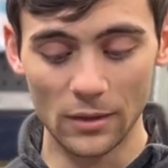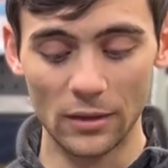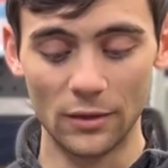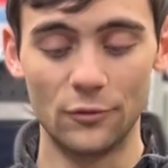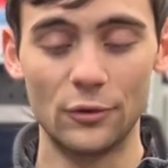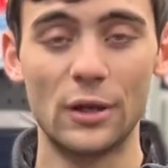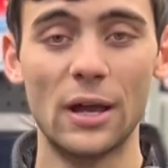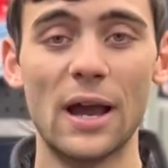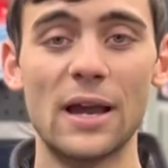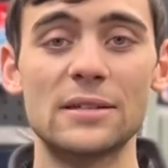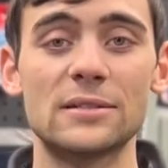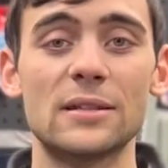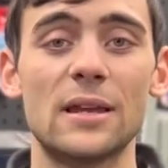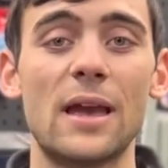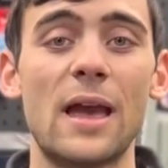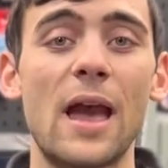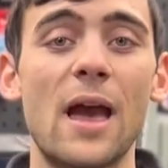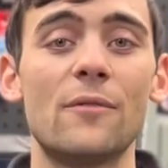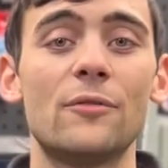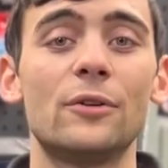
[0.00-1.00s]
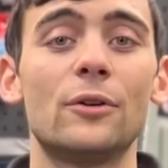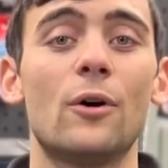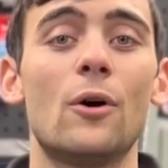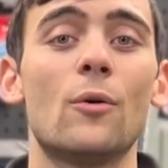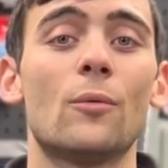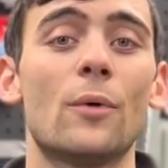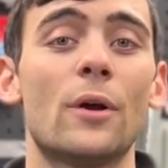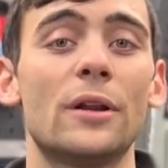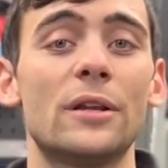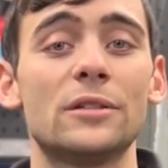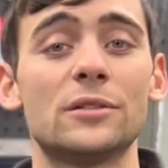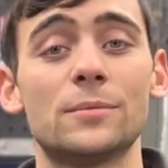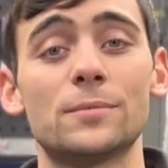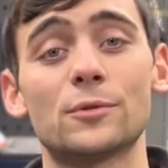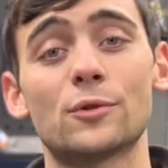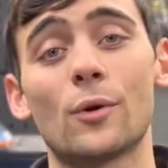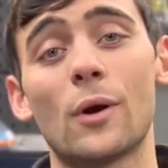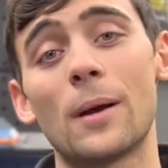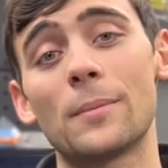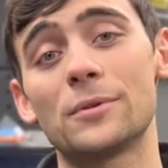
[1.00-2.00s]
If you guys haven't already,
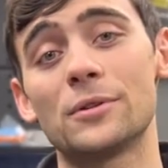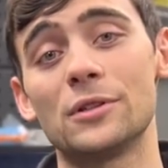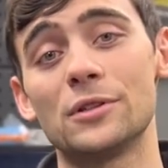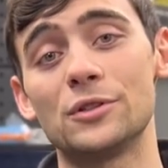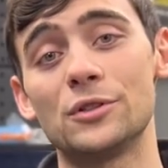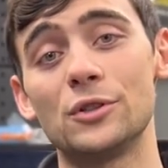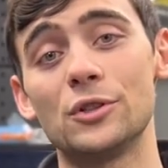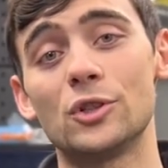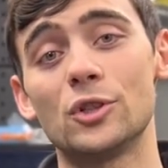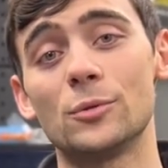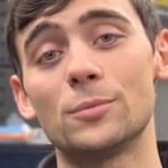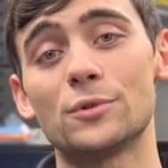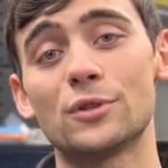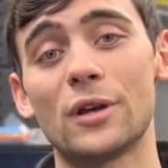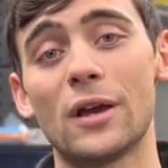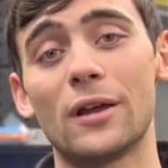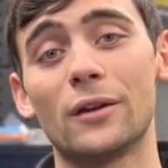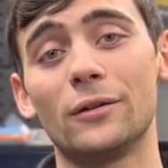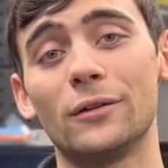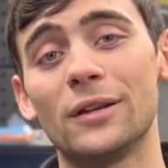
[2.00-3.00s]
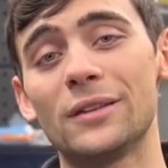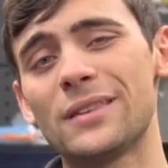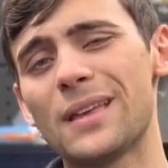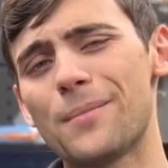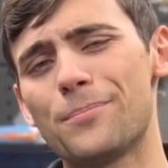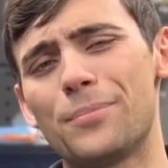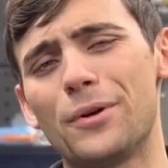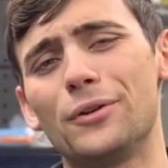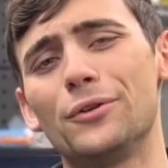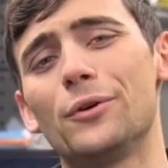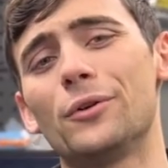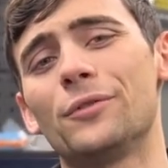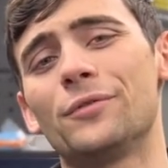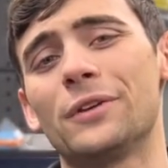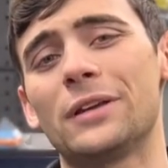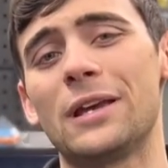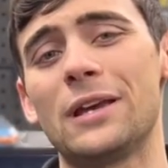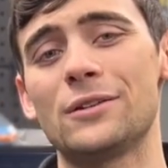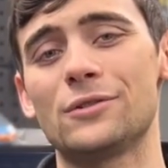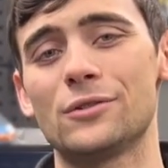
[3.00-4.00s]
subscribe to this YouTube channel, hit that bell
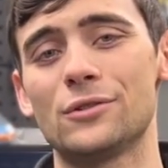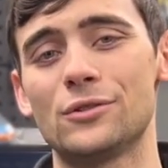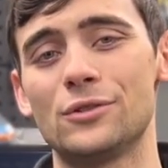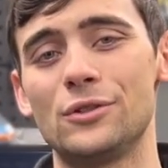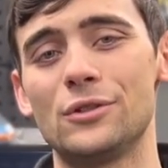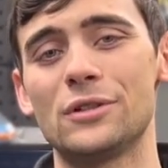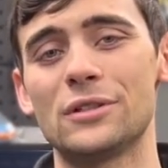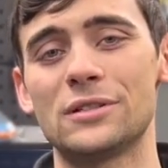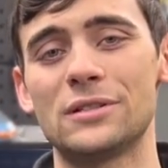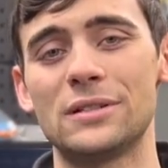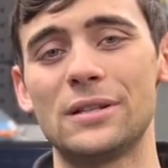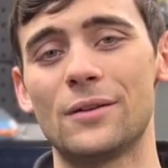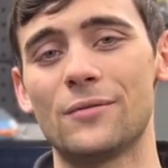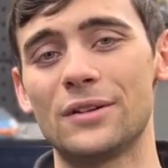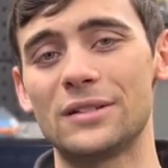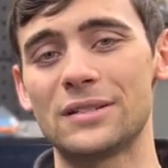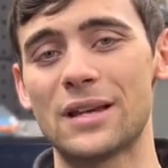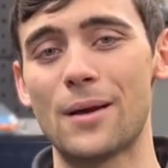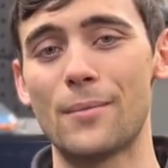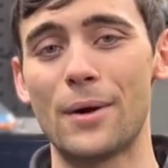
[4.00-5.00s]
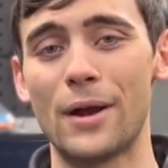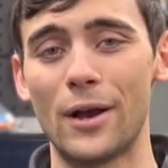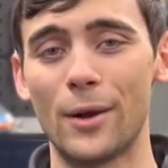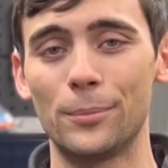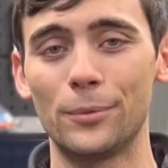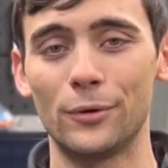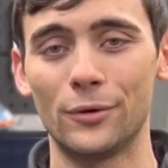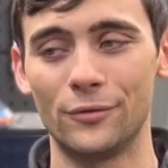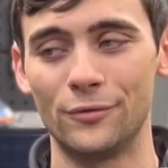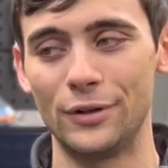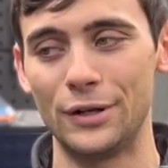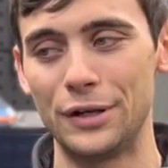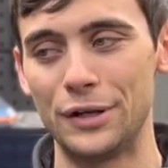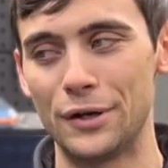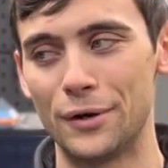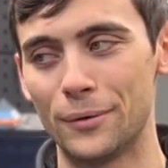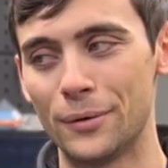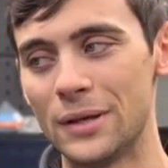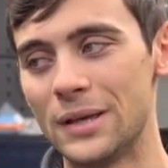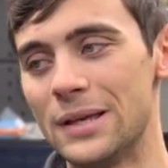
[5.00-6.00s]
notification so you can see every time I upload a
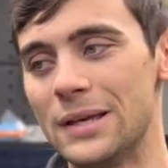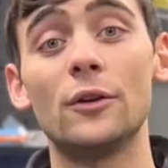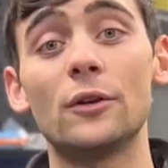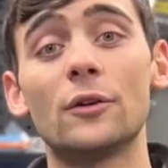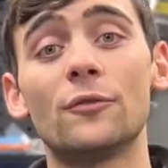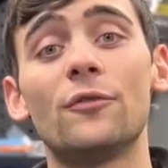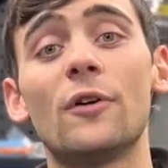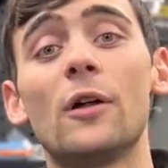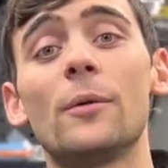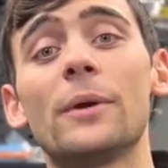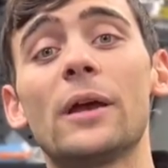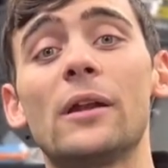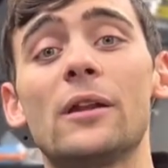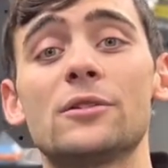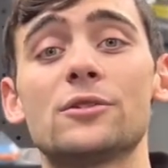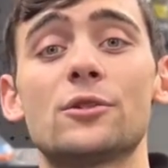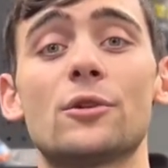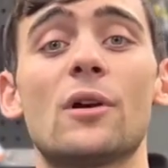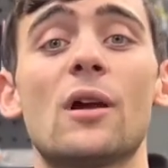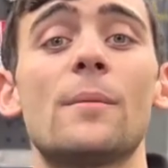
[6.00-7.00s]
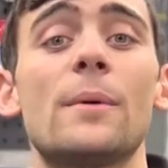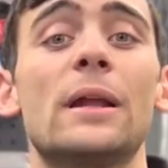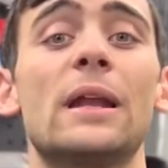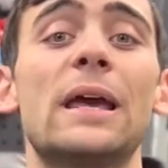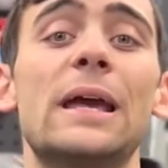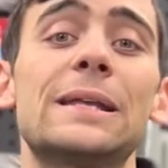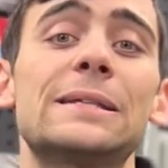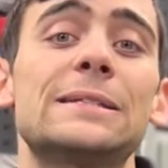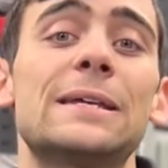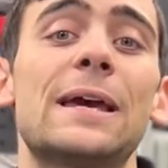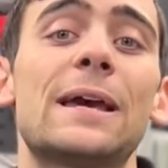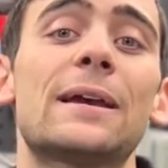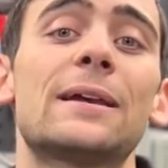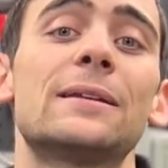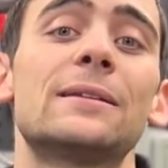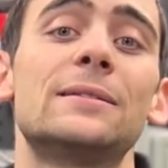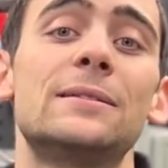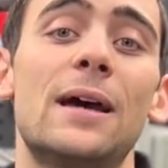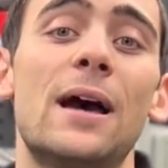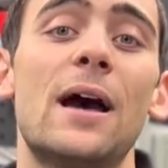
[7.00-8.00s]
video. You can follow me on Instagram at
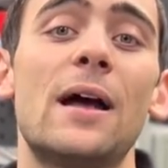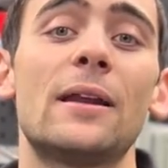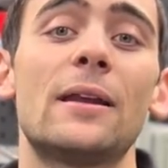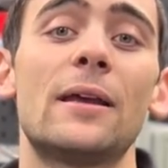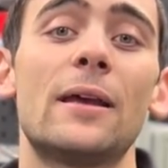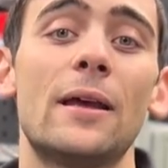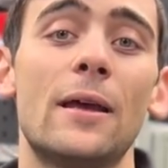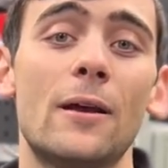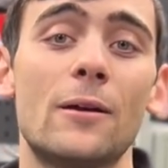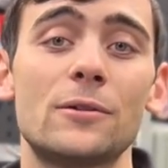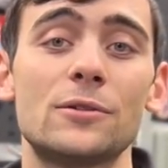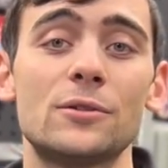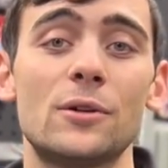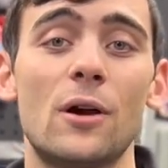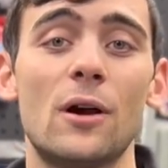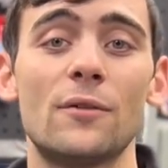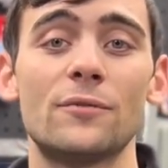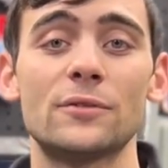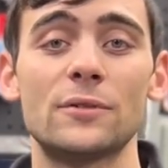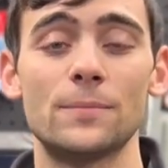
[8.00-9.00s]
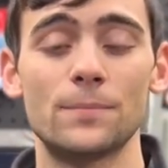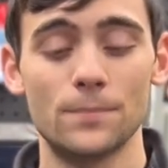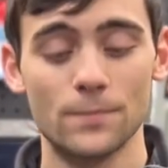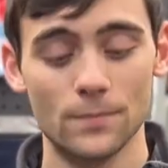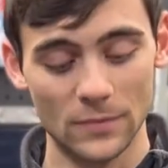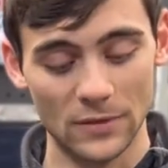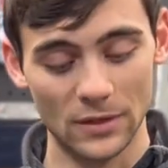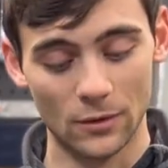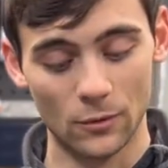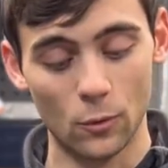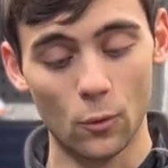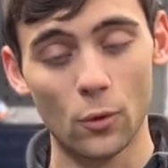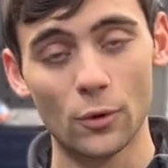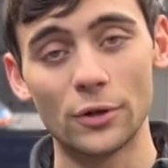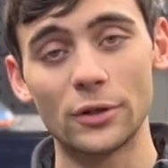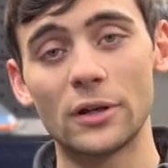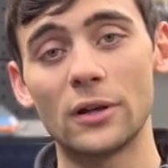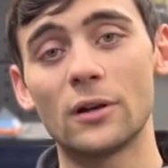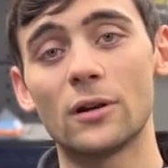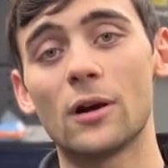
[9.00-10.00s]
anttech.airsoft, or
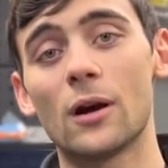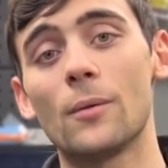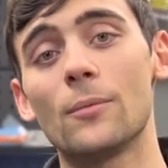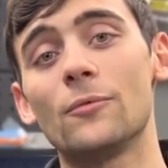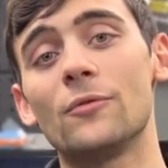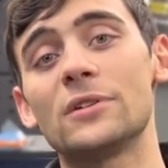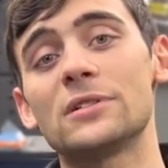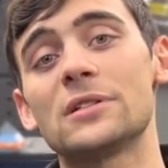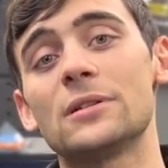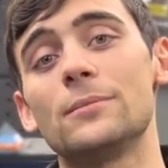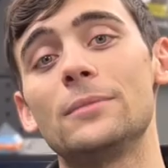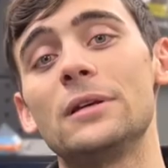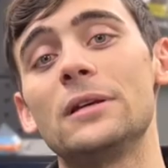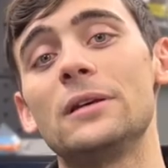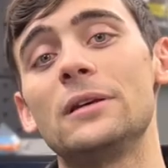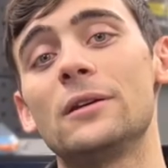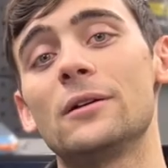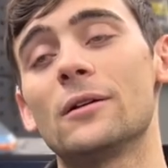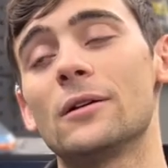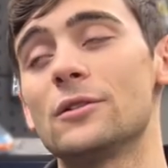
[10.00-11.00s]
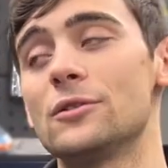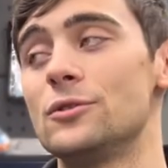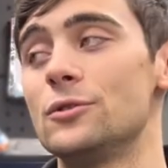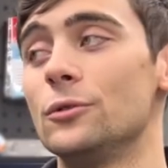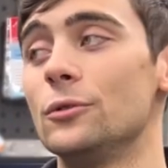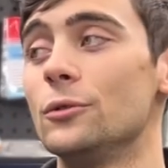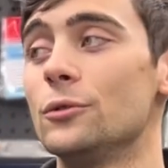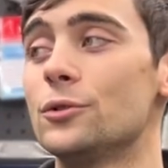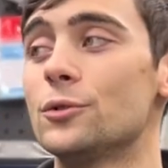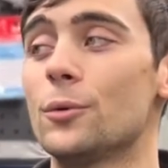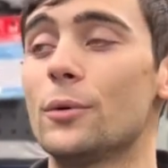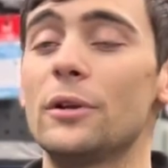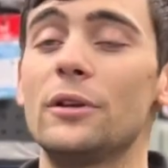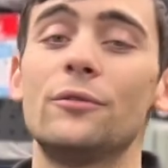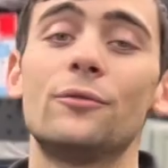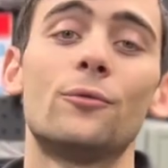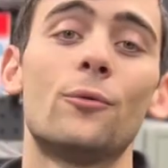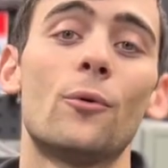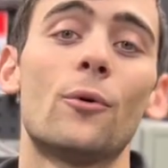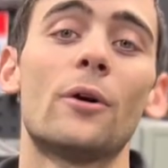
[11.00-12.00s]
you can come visit me here at Zulu
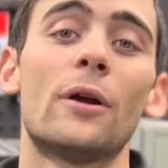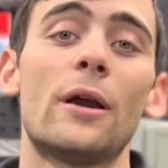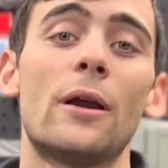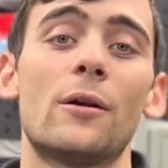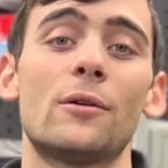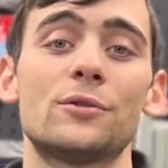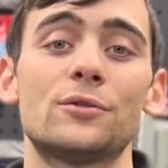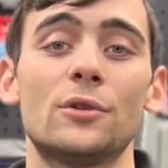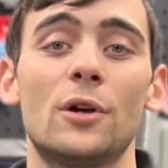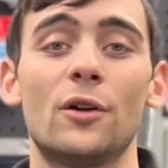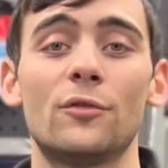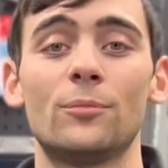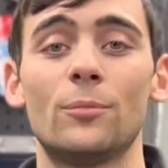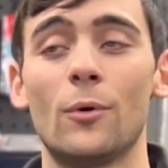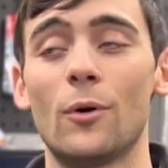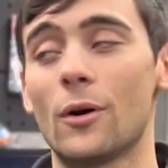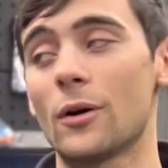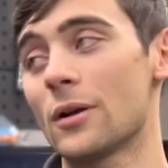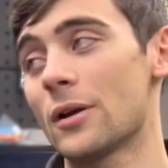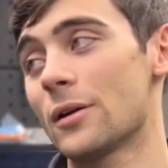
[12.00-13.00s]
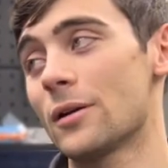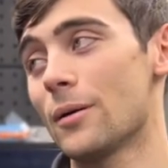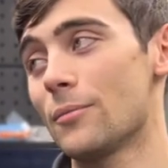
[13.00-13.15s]
24 Airsoft Park.